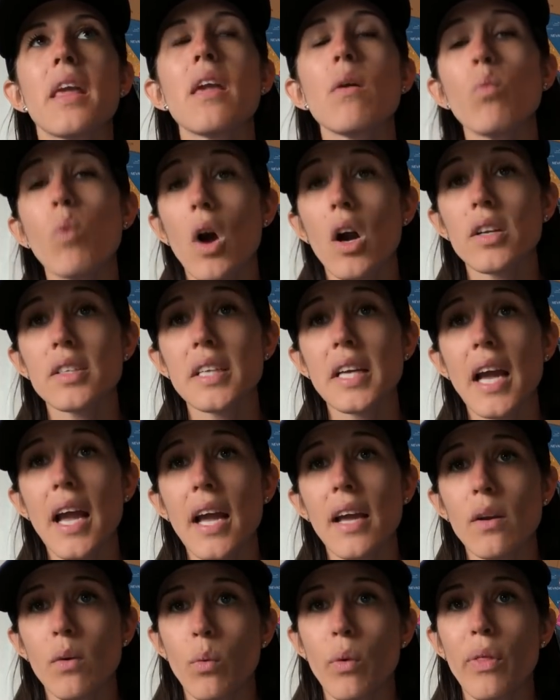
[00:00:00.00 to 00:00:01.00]
walked a
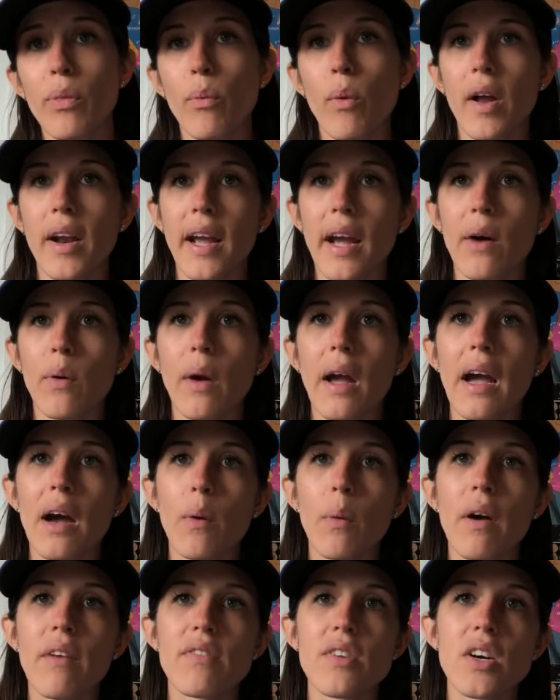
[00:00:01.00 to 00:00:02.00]
guy with one out.
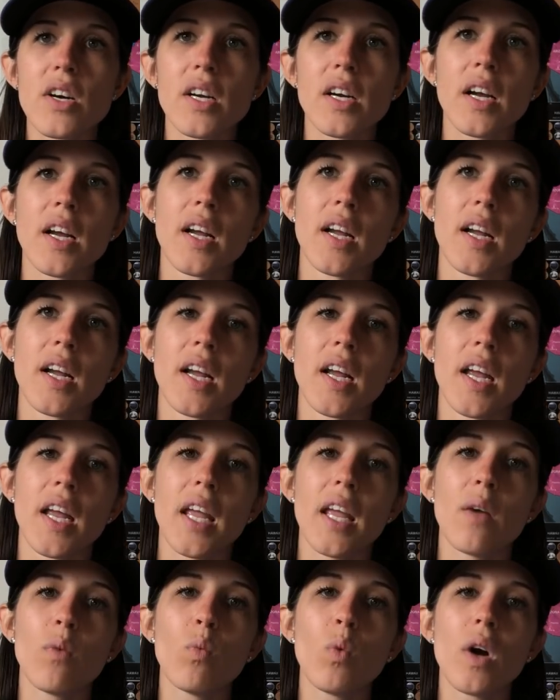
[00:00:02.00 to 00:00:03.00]
However,
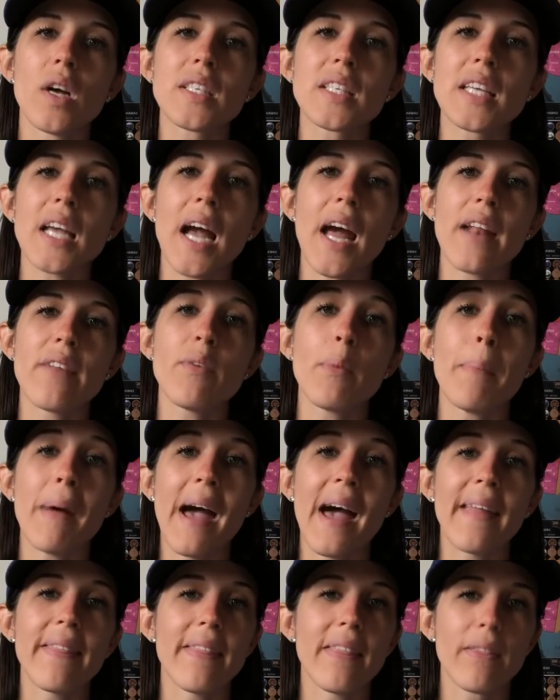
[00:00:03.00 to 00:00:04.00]
it was kind of a
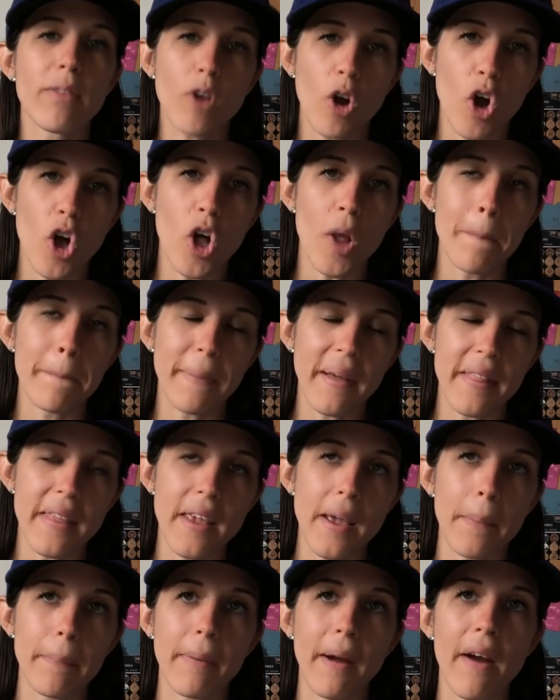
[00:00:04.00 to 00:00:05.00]
bad call by
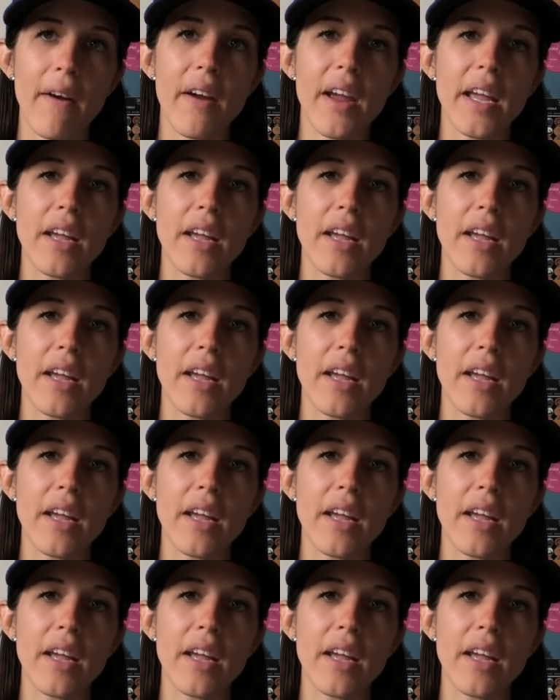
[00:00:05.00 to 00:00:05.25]
the umpire.